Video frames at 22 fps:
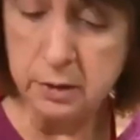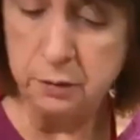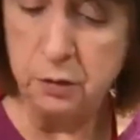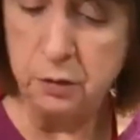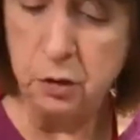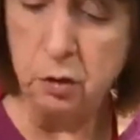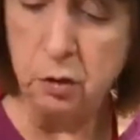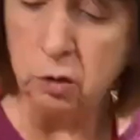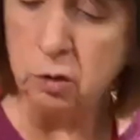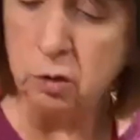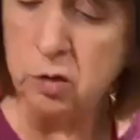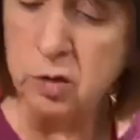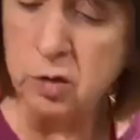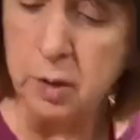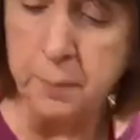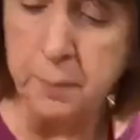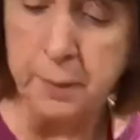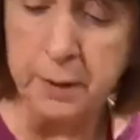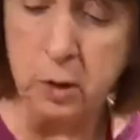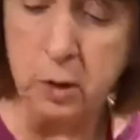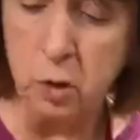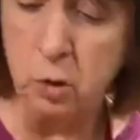If you're
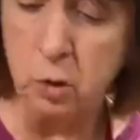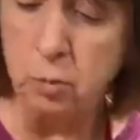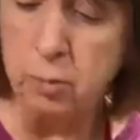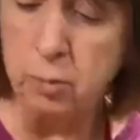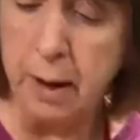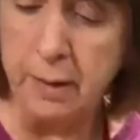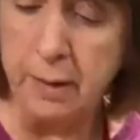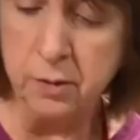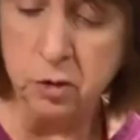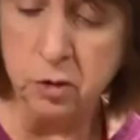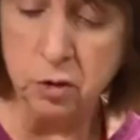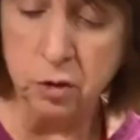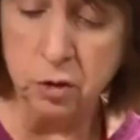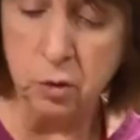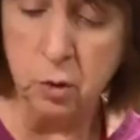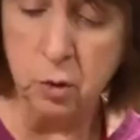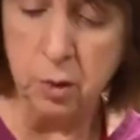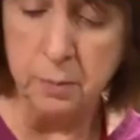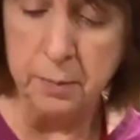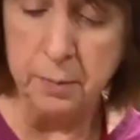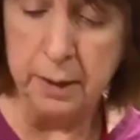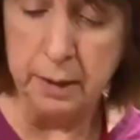somebody who'd rather do
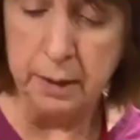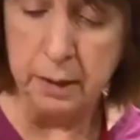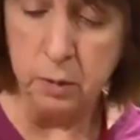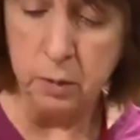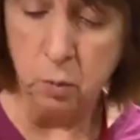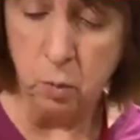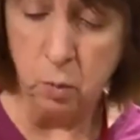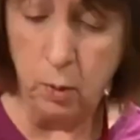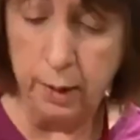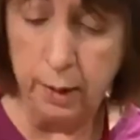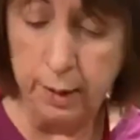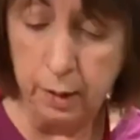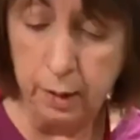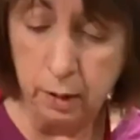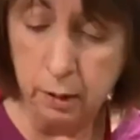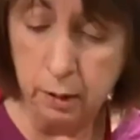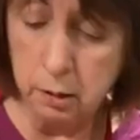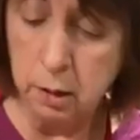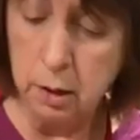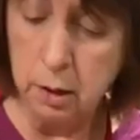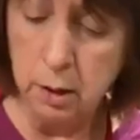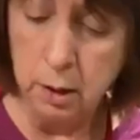a medium
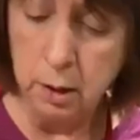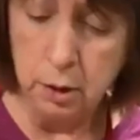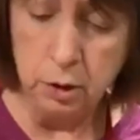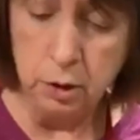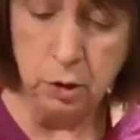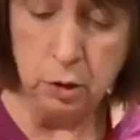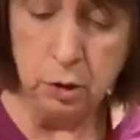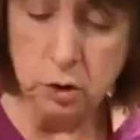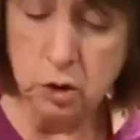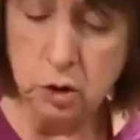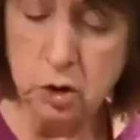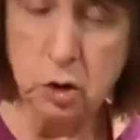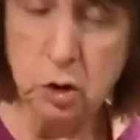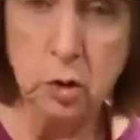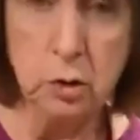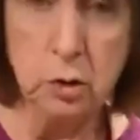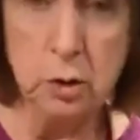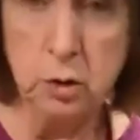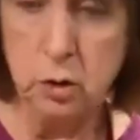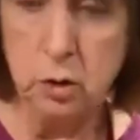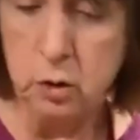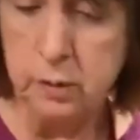well, you can
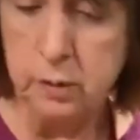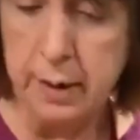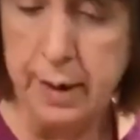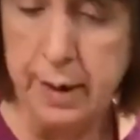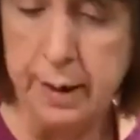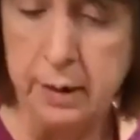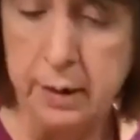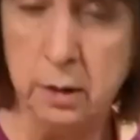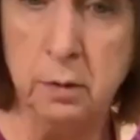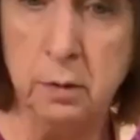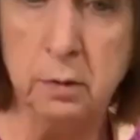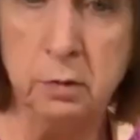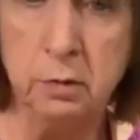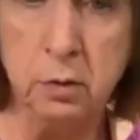certainly do that.